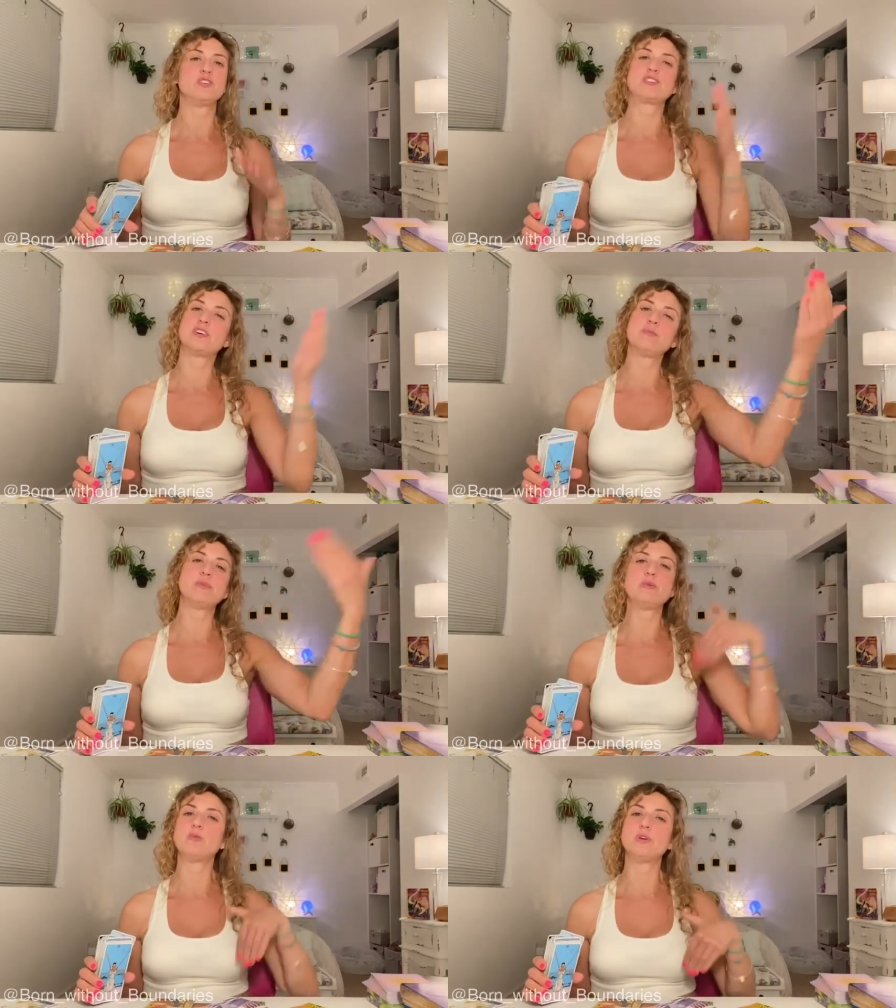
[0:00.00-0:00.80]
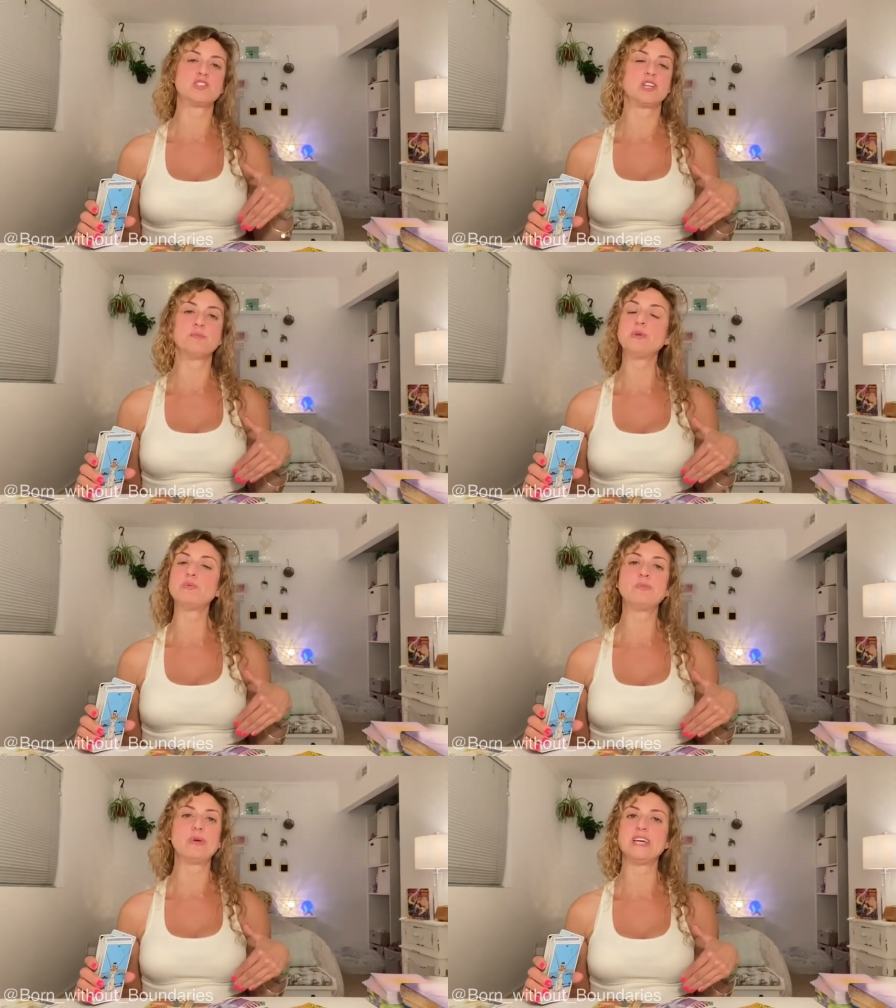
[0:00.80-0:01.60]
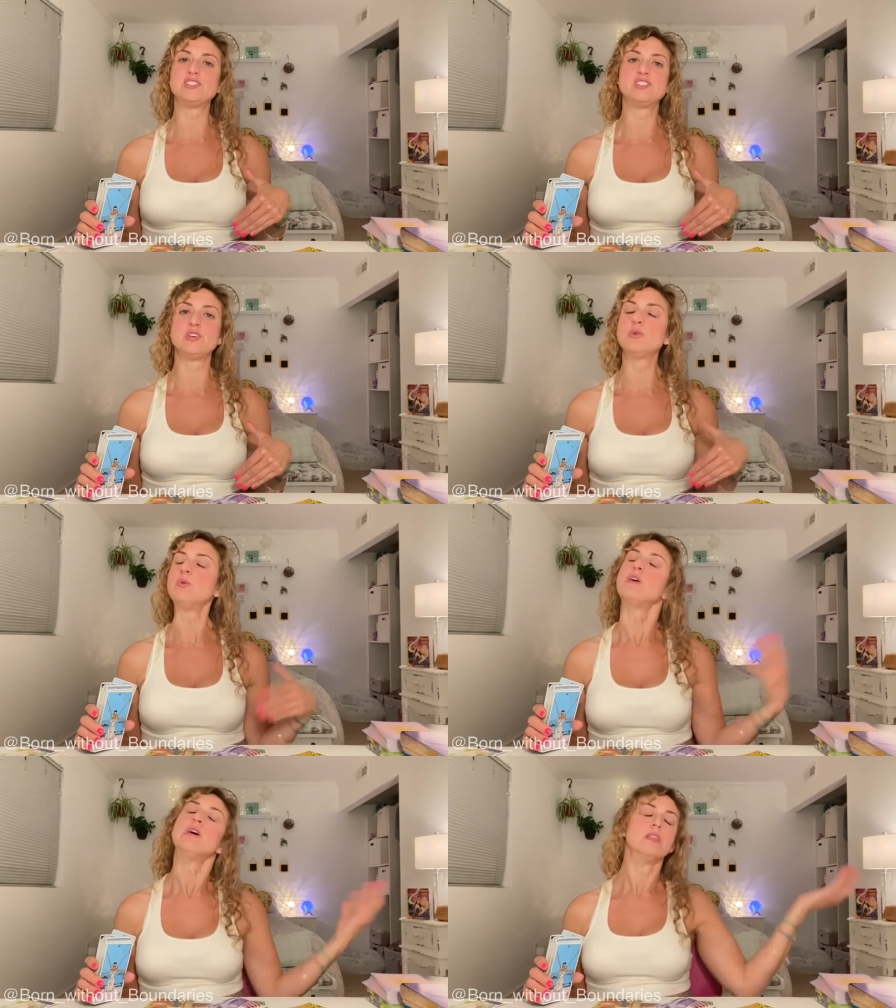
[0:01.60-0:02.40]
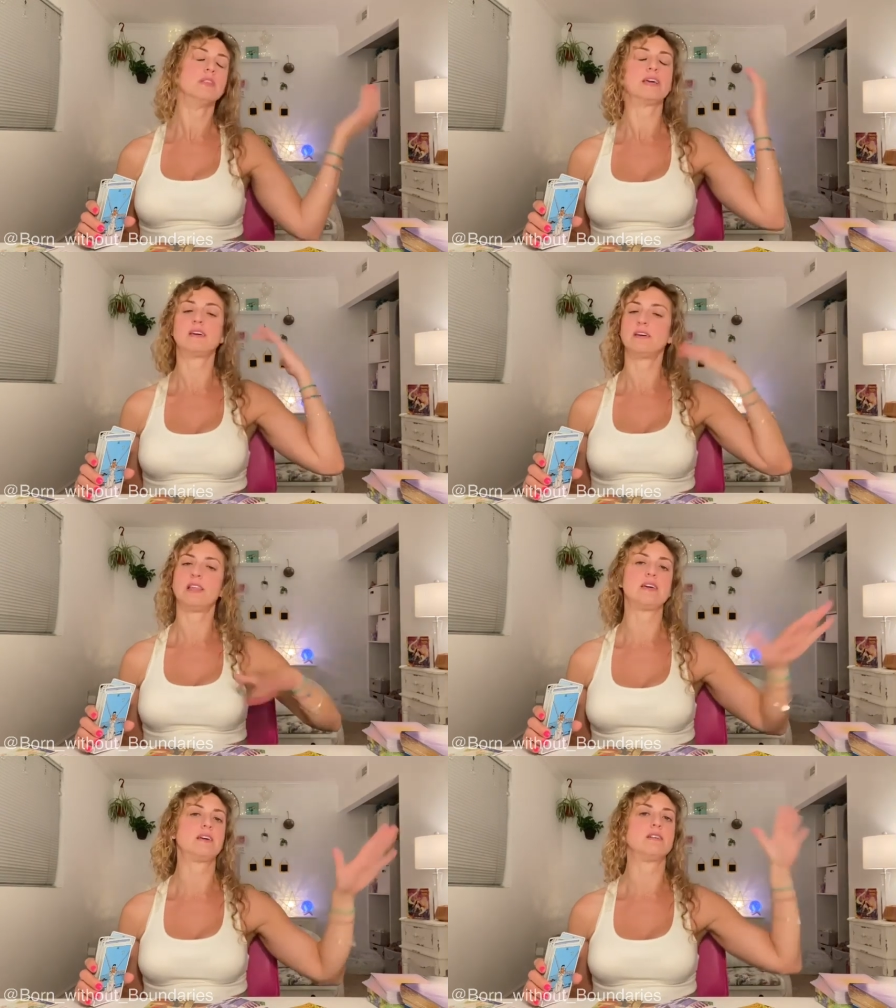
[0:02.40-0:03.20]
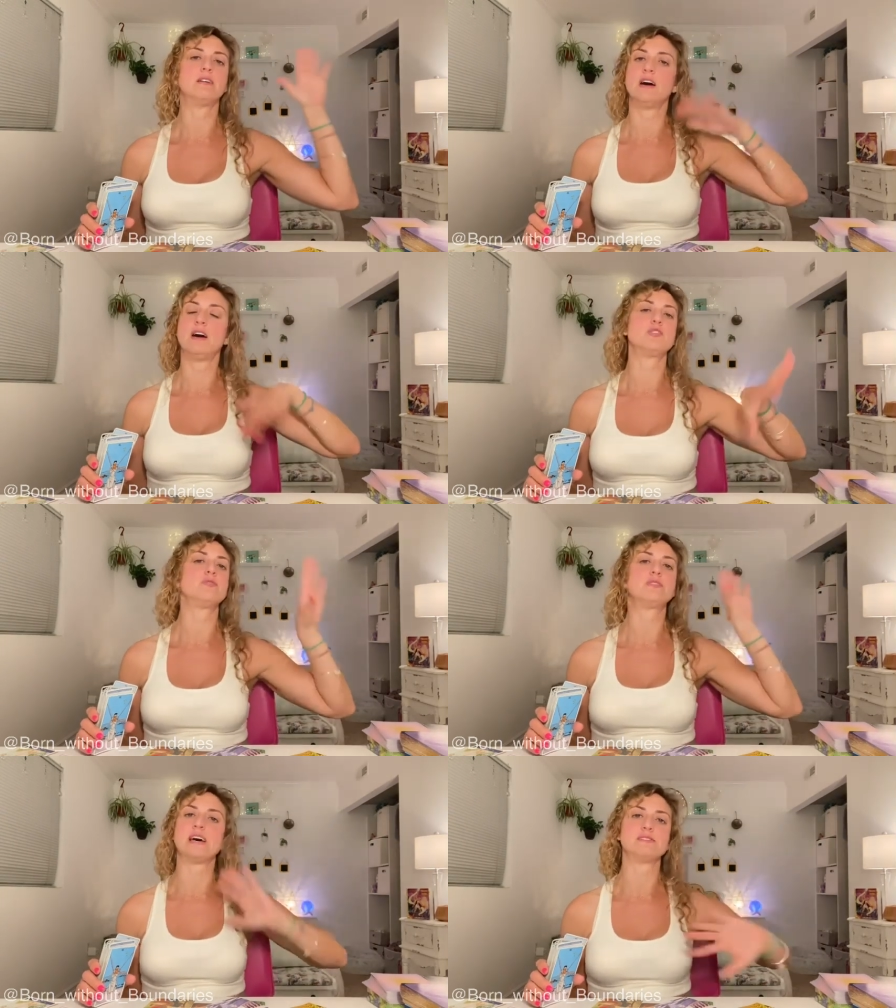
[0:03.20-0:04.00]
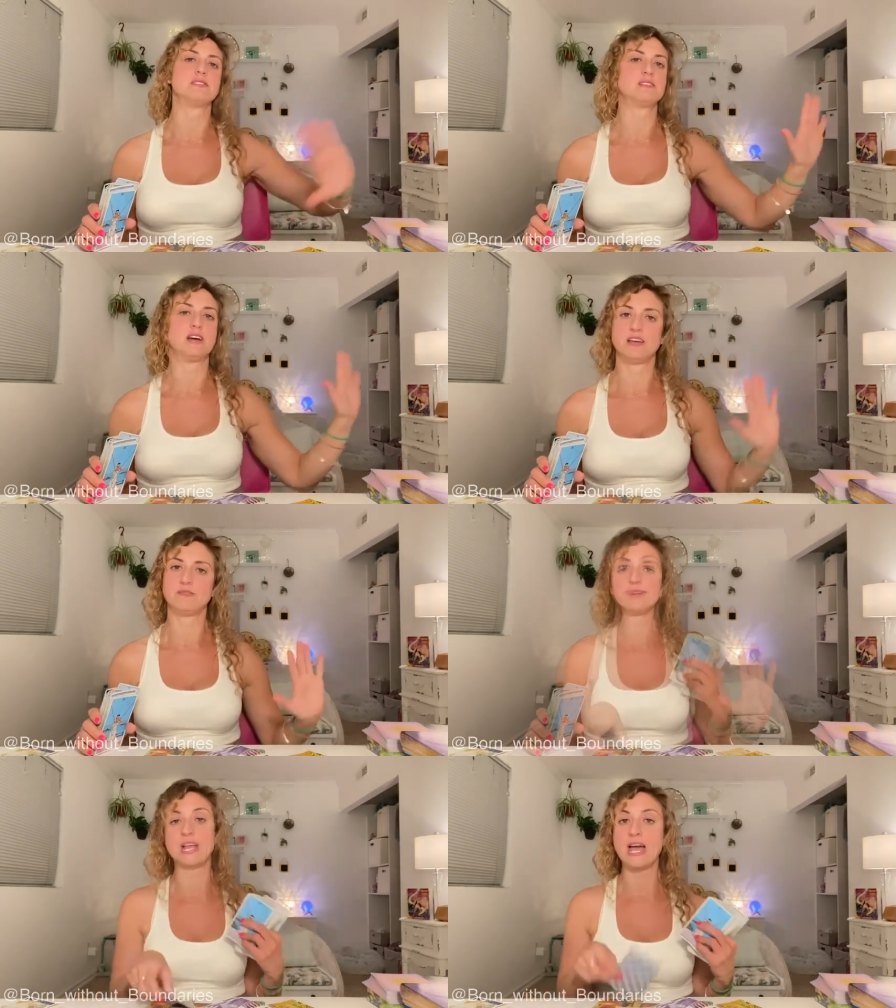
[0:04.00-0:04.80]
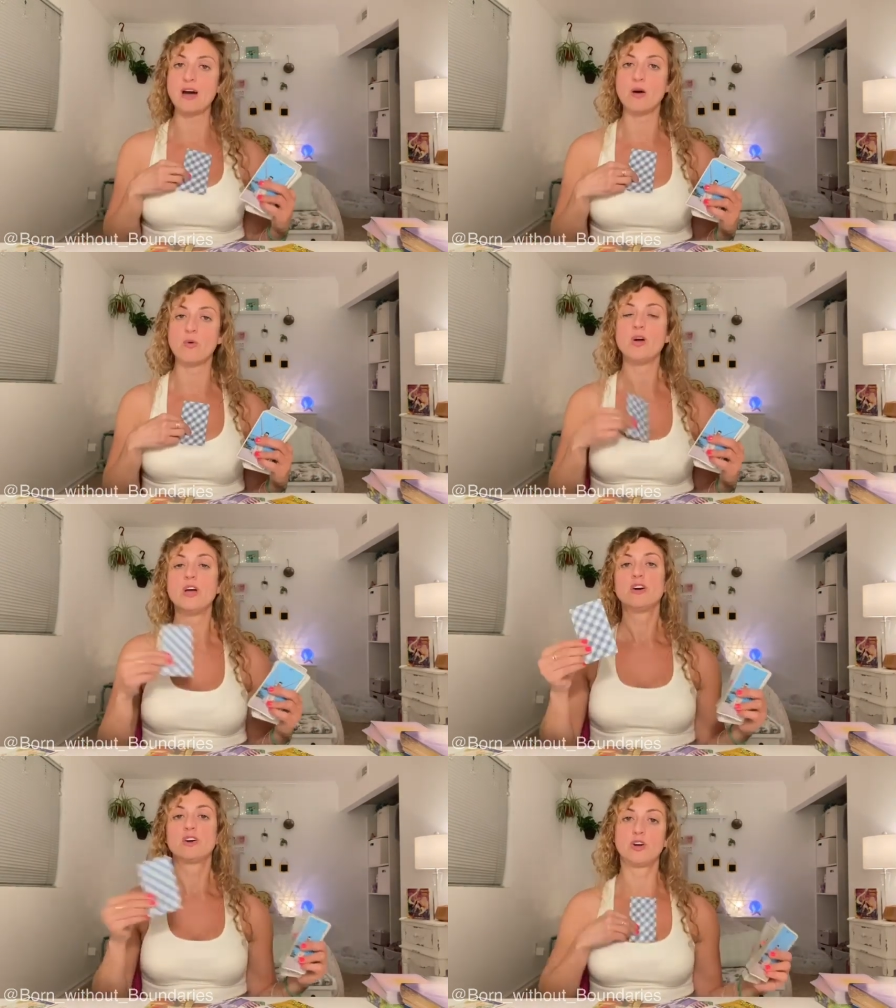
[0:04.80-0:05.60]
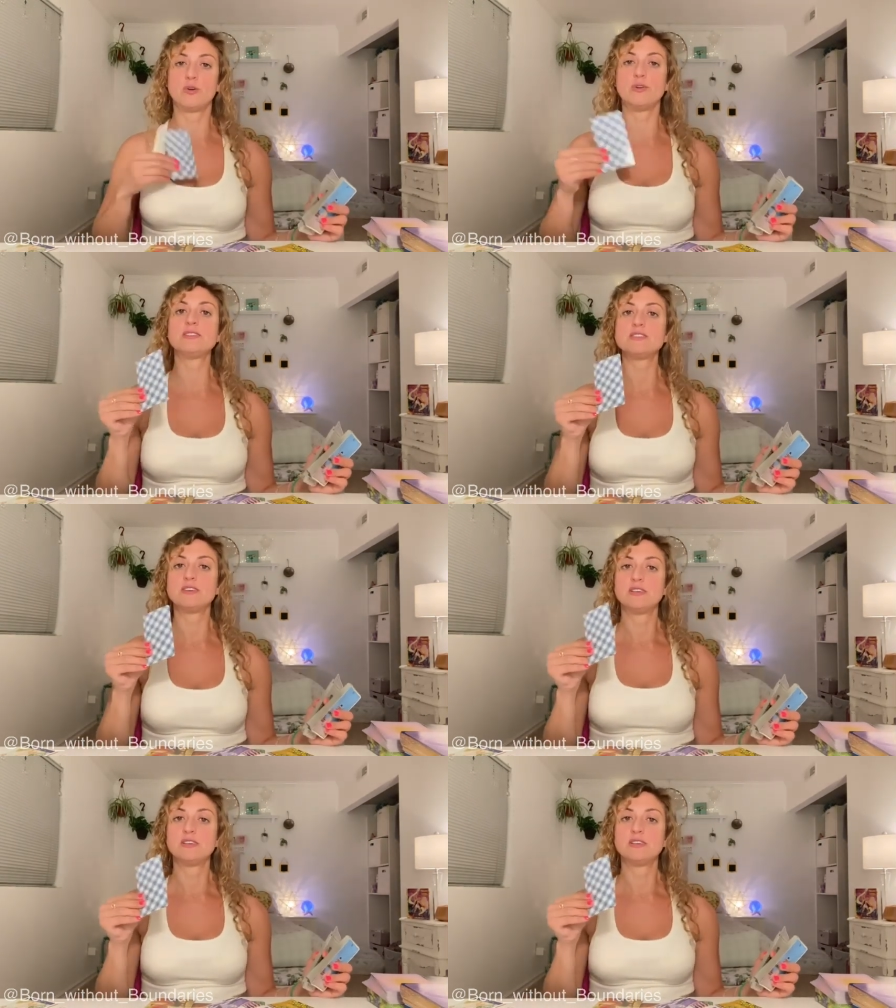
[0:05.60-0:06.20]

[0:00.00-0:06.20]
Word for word: it's gonna be, it's gonna be repaid to you like, like a hundred thousand times. Now, current